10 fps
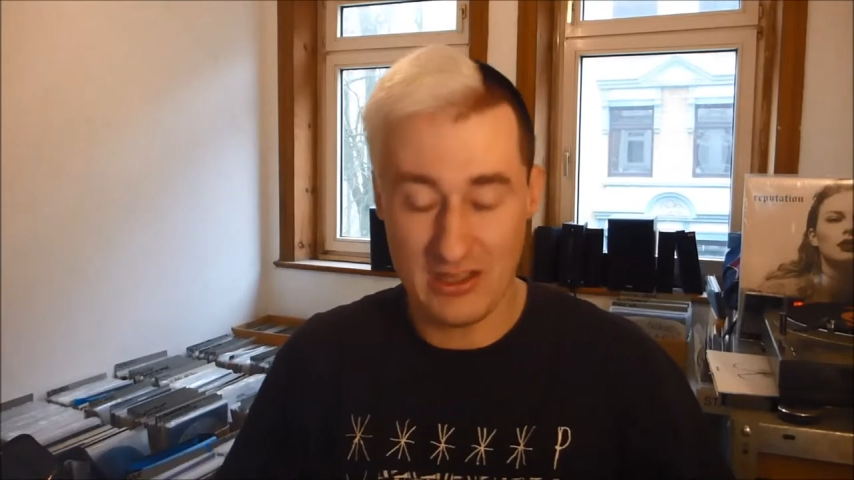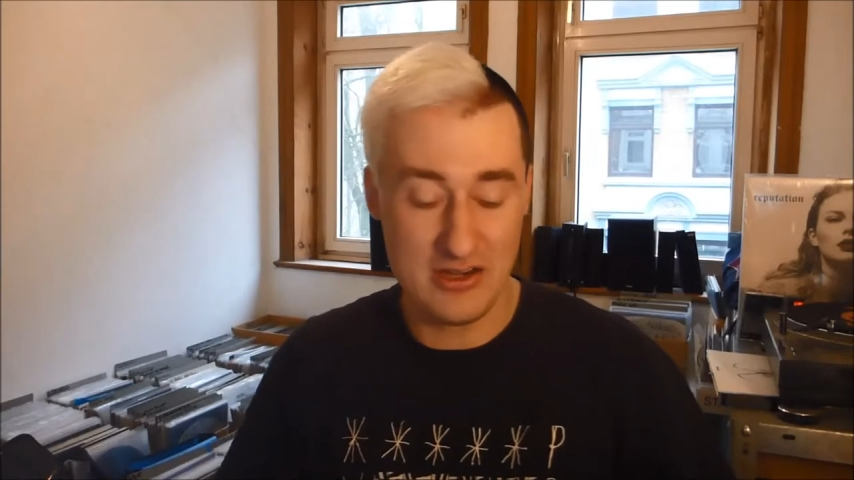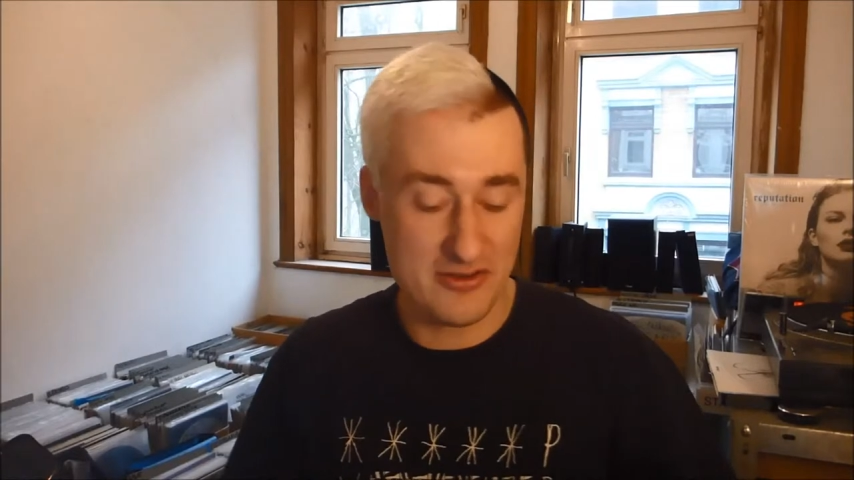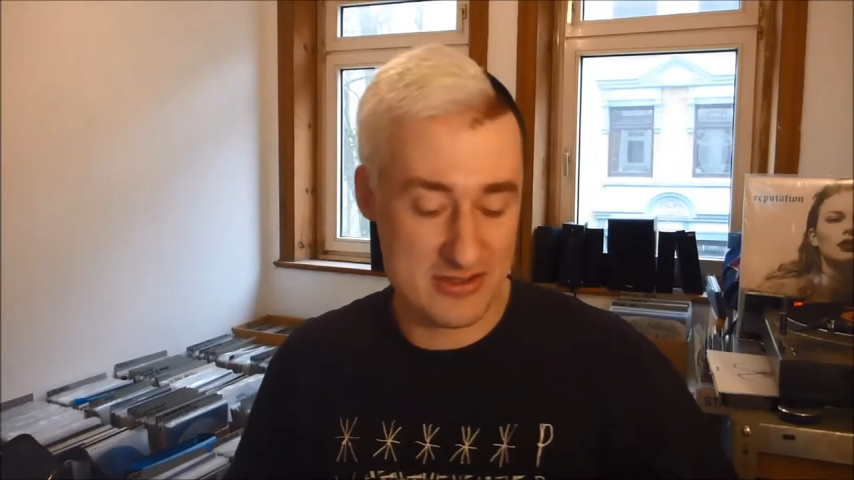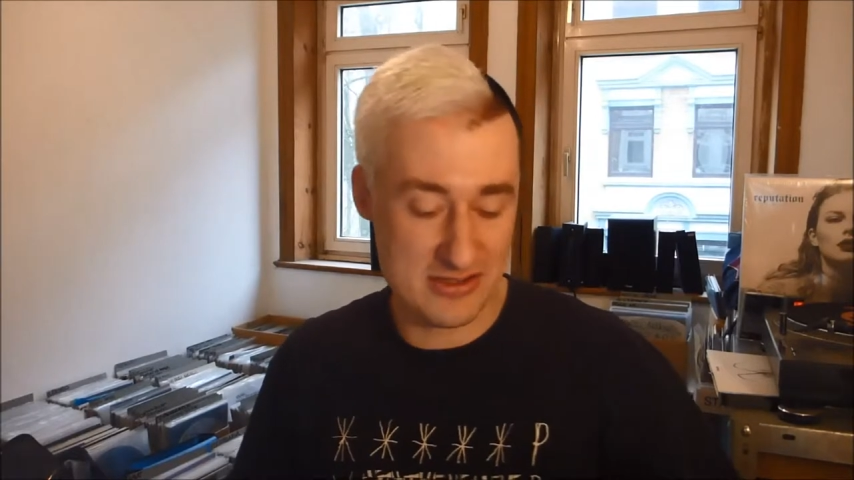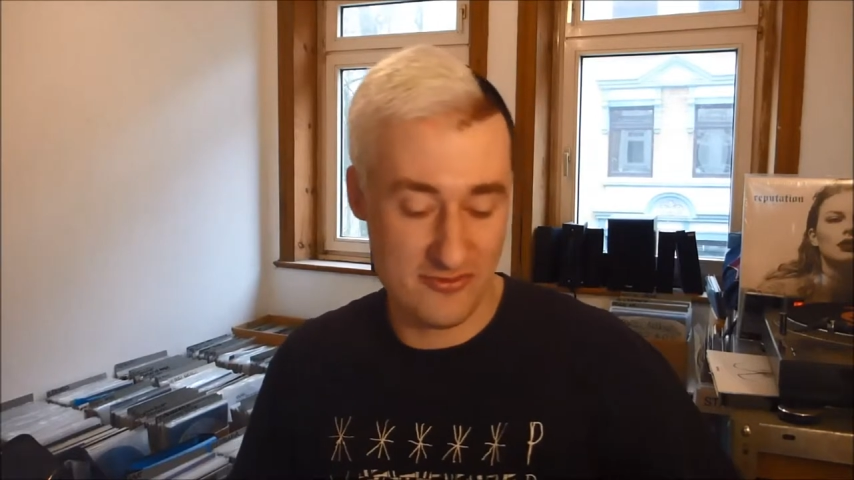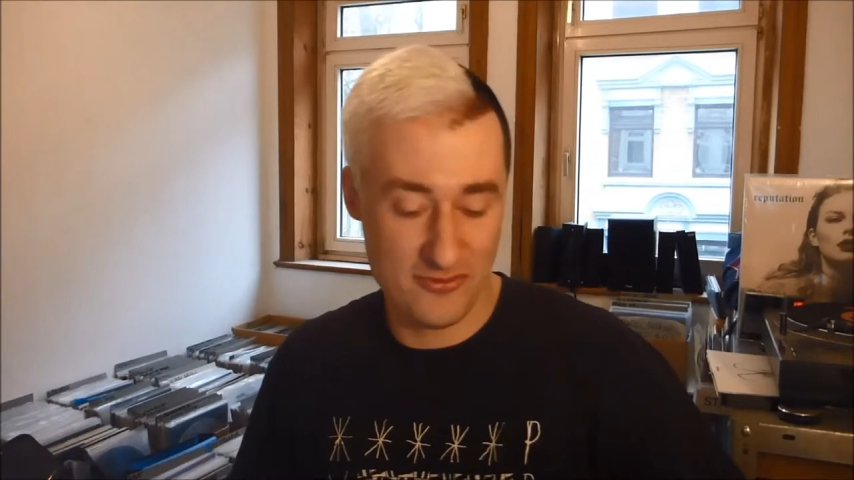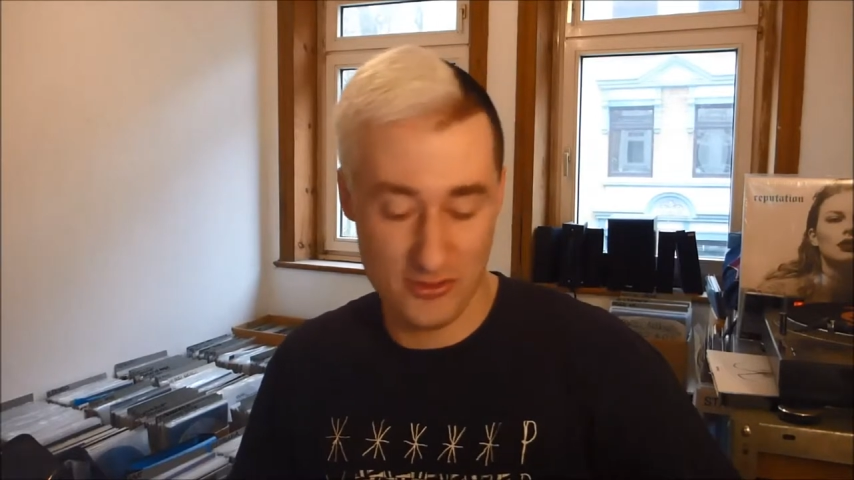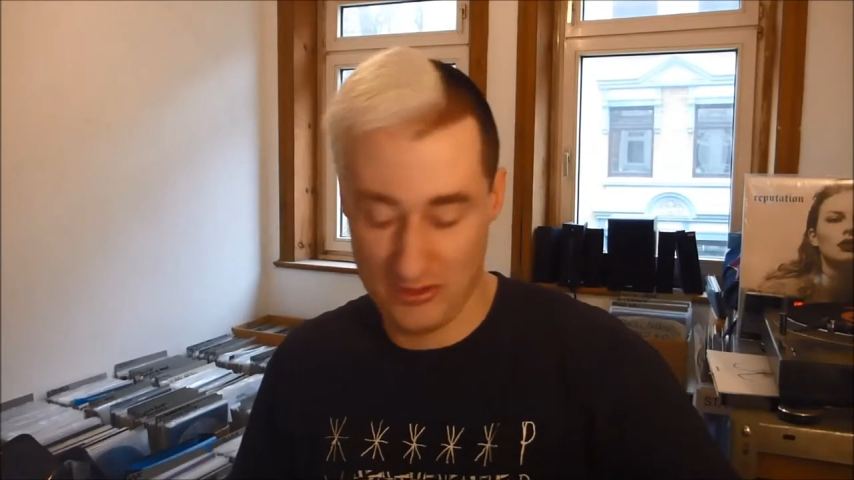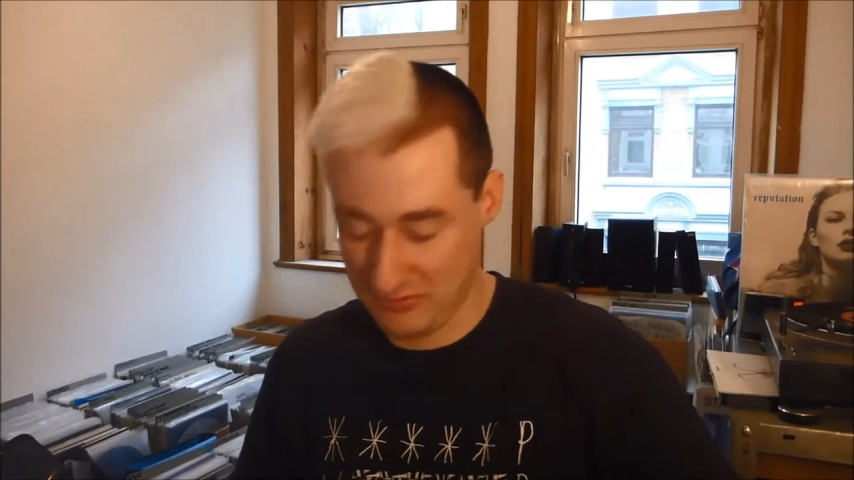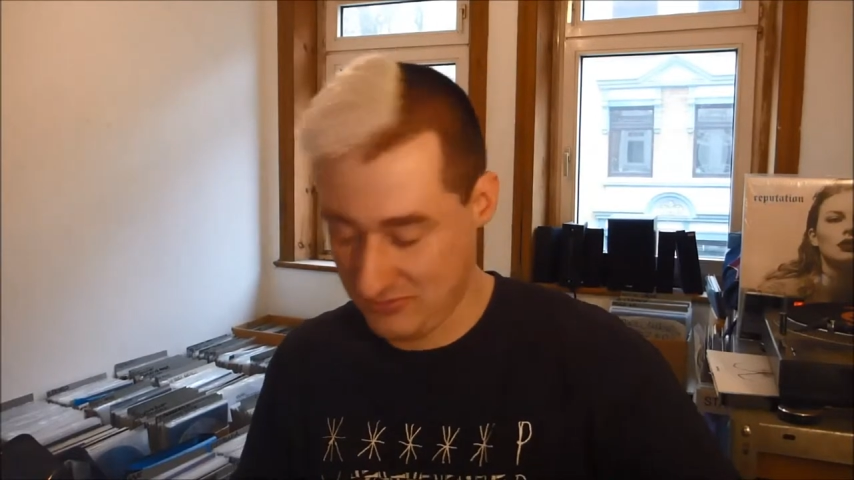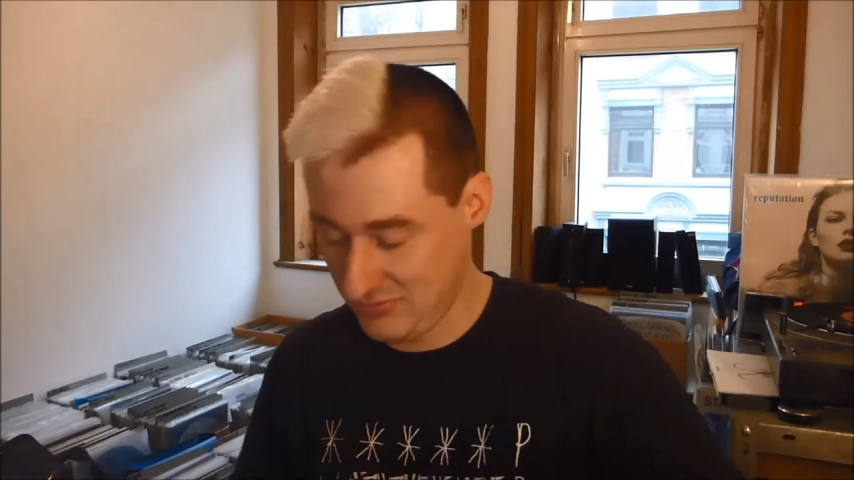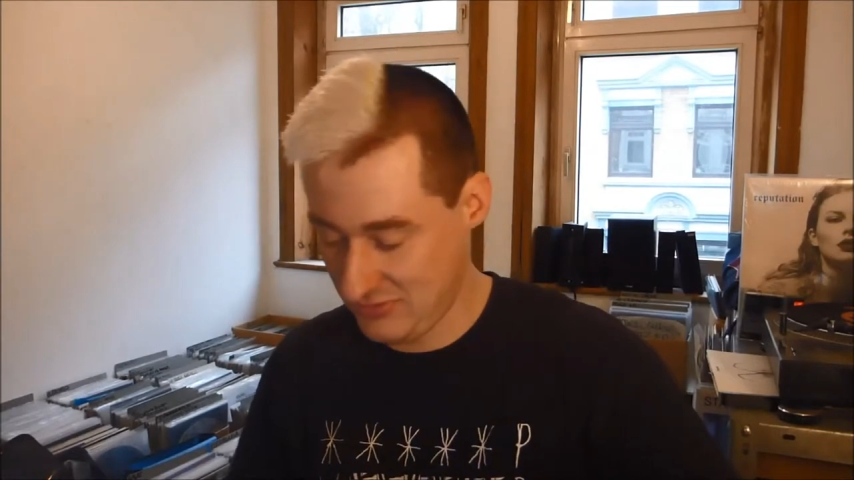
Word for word: here's the full